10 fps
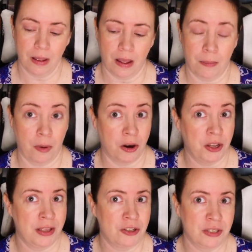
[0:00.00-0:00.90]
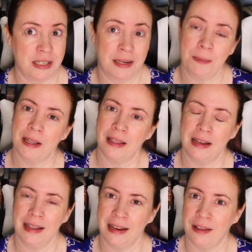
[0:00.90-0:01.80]
Um, are you interested in picking
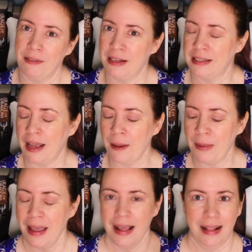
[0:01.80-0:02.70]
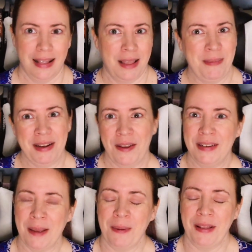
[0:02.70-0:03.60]
any of these up? Let me know
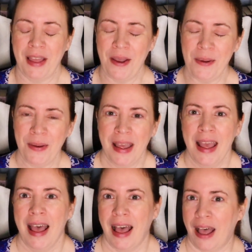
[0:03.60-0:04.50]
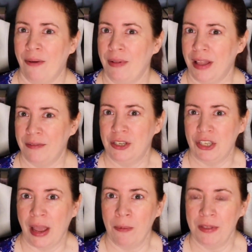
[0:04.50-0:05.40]
down below. I would love to
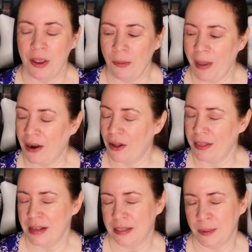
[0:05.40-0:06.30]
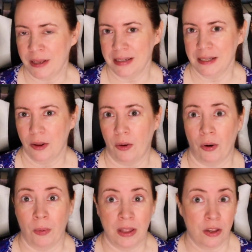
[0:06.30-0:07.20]
chat with you about all these books
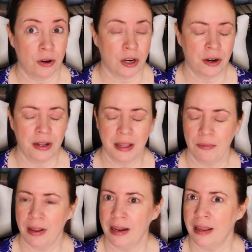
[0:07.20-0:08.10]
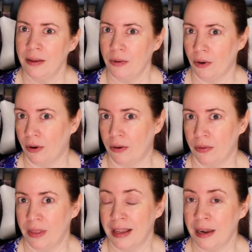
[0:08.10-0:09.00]
or what you're currently reading or
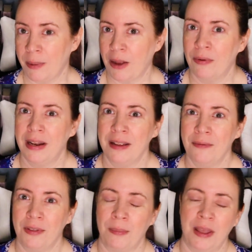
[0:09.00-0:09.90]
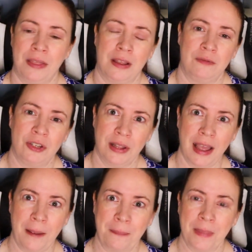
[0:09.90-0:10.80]
thinking about reading for the month of
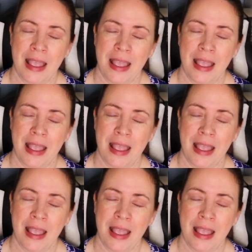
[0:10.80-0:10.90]
July.